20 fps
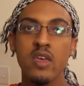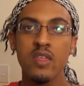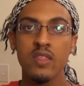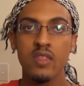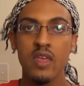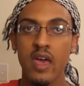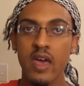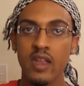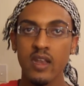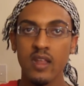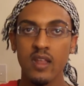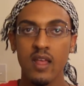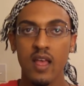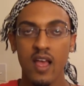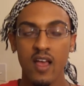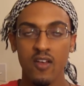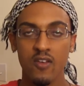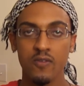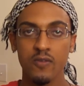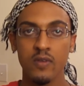that
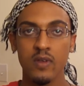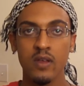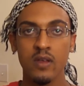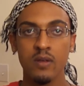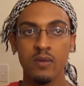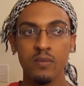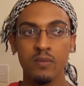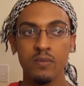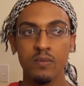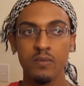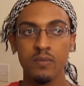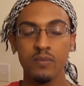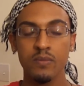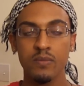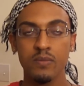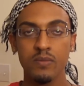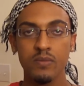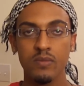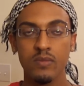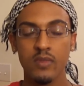
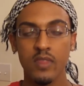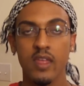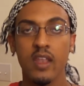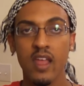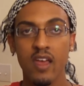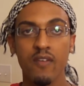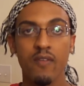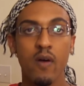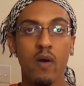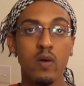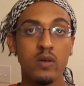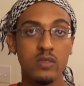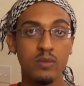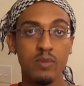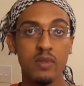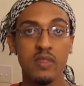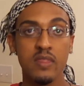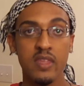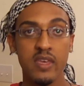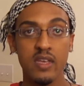have always
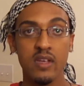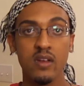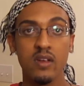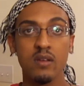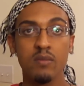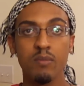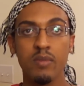been there,